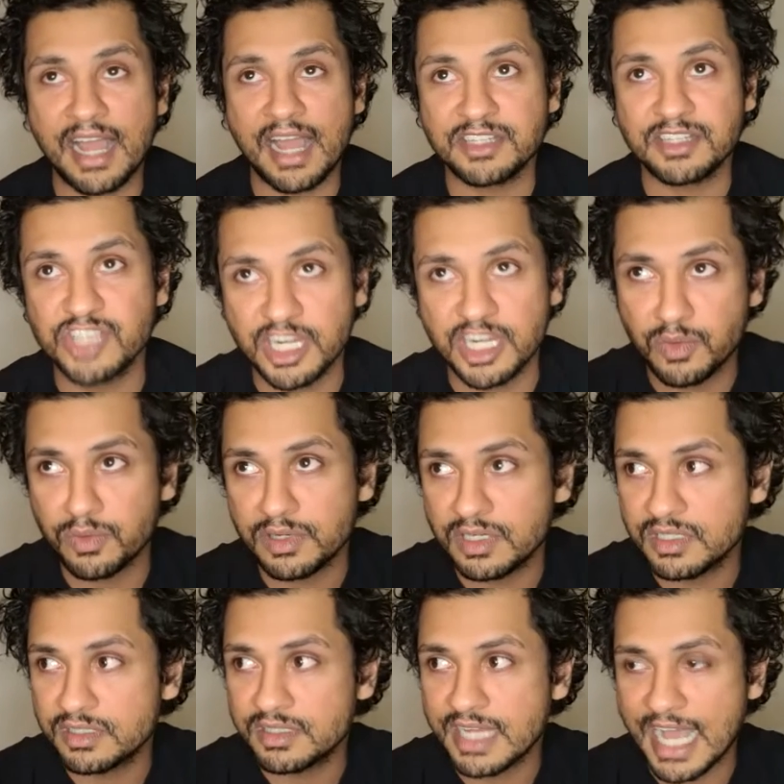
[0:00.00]
a
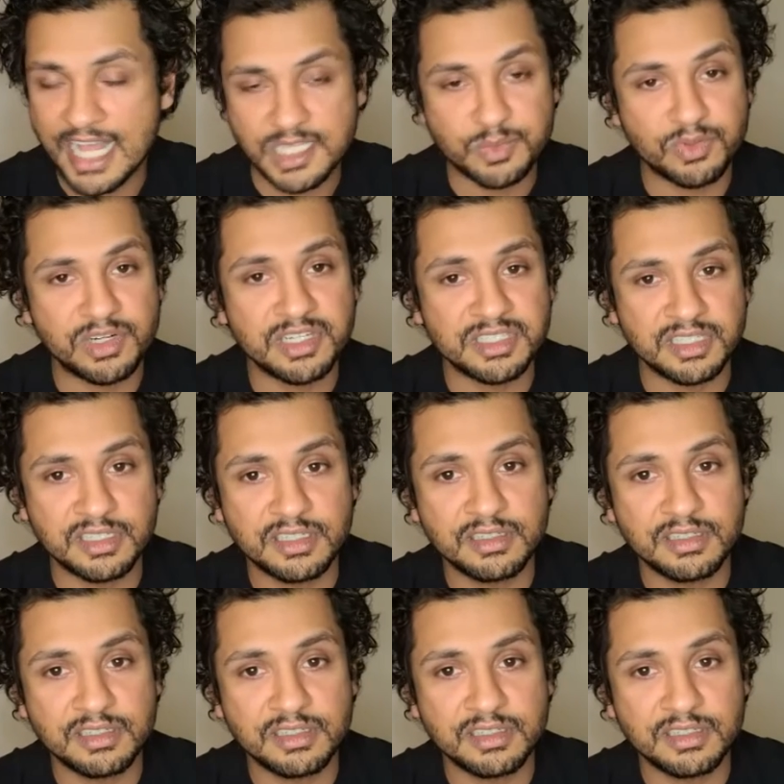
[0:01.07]
genuine aspiration.